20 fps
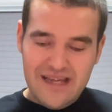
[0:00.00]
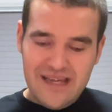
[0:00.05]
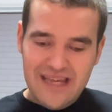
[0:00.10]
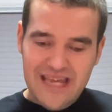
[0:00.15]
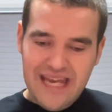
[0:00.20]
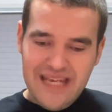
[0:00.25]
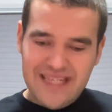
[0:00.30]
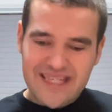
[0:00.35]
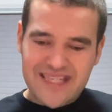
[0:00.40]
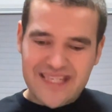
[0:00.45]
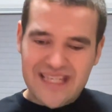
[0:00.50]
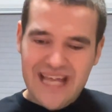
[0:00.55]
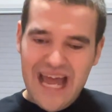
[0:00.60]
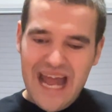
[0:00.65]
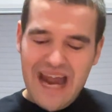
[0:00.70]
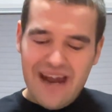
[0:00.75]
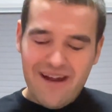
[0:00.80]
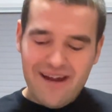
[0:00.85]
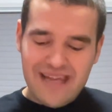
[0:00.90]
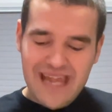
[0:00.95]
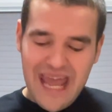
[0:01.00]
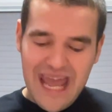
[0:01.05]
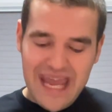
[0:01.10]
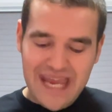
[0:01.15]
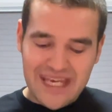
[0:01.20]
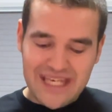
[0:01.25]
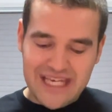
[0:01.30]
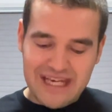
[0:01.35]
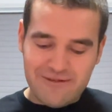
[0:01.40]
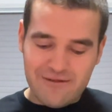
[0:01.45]
It's
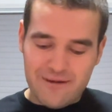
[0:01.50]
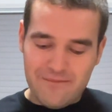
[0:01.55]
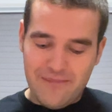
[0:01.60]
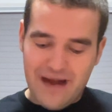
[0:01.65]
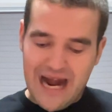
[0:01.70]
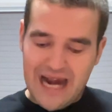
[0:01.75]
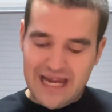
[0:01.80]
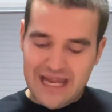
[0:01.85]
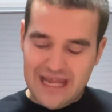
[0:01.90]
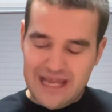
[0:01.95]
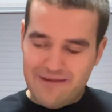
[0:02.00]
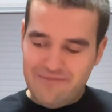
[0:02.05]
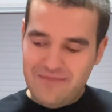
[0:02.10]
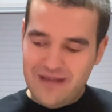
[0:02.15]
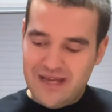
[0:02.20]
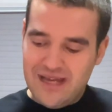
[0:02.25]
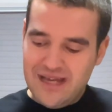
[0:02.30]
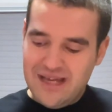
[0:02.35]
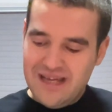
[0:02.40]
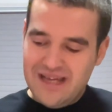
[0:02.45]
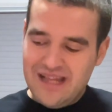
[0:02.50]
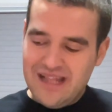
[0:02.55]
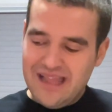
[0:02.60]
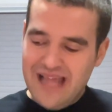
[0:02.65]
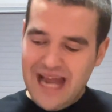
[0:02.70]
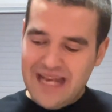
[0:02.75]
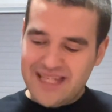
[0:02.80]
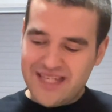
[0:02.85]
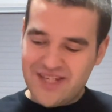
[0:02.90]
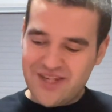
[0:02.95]
Saturday, she reminded him.
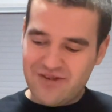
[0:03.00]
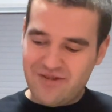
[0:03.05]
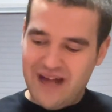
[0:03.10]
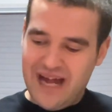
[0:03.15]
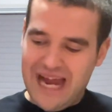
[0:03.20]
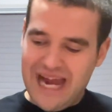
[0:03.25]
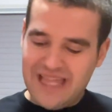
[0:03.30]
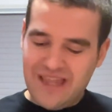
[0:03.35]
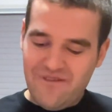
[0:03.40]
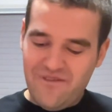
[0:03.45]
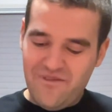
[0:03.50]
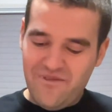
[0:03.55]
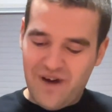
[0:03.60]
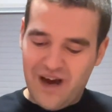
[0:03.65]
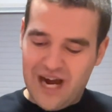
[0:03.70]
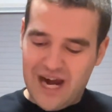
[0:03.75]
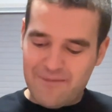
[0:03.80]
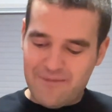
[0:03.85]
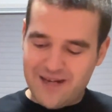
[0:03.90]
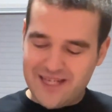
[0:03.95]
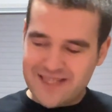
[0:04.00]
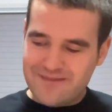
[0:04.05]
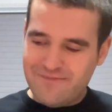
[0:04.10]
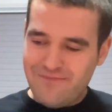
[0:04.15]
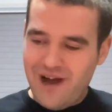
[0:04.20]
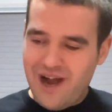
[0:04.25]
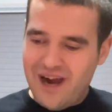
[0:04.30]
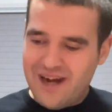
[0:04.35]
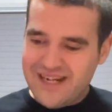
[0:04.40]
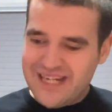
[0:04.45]
Let's try the farmer's
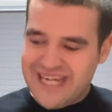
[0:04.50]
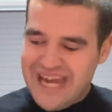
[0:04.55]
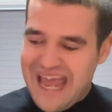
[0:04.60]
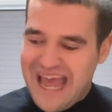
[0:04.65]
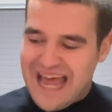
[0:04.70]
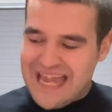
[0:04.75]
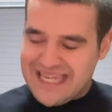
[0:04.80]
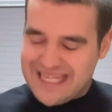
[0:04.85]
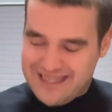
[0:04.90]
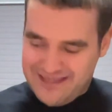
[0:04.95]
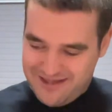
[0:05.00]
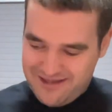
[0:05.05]
market.